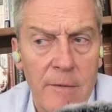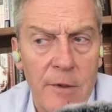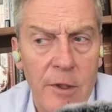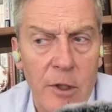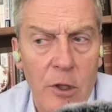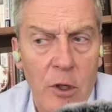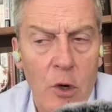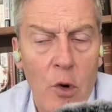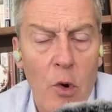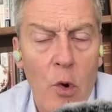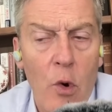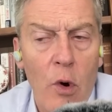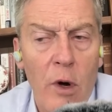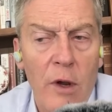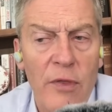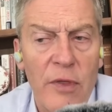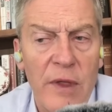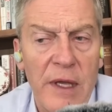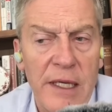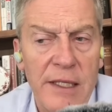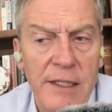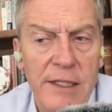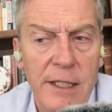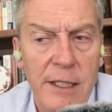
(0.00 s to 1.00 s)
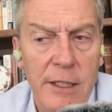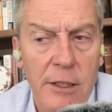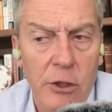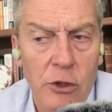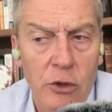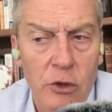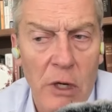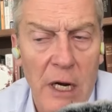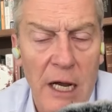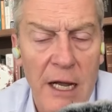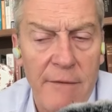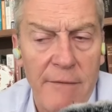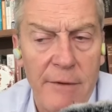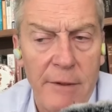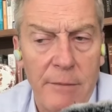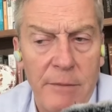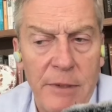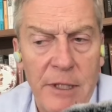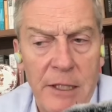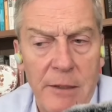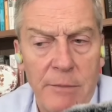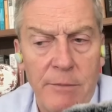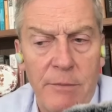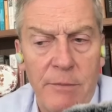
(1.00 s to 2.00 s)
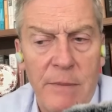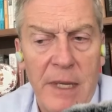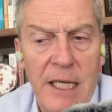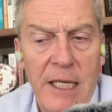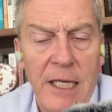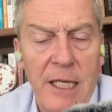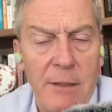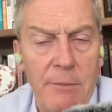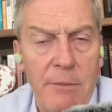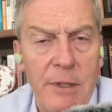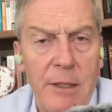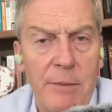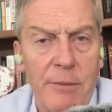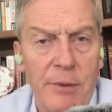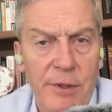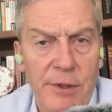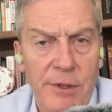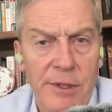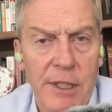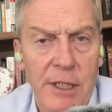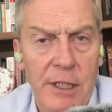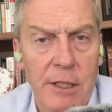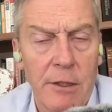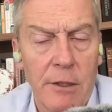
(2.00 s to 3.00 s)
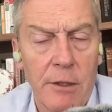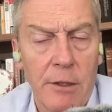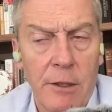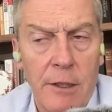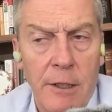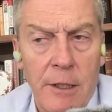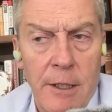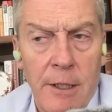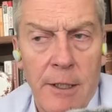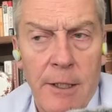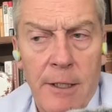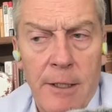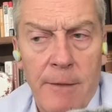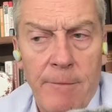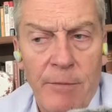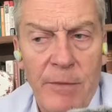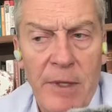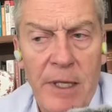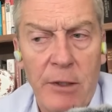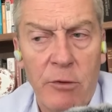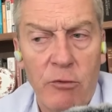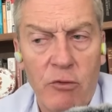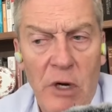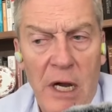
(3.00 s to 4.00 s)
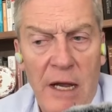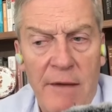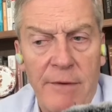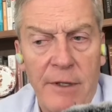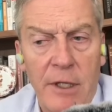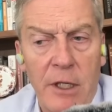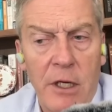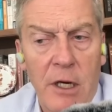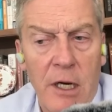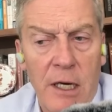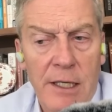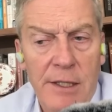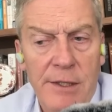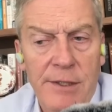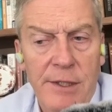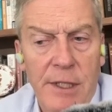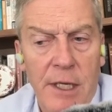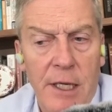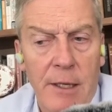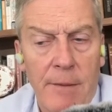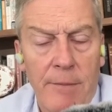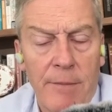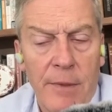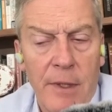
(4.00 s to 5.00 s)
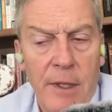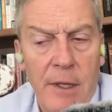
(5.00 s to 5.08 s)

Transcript: core things that are driving making people sicker and driving costs up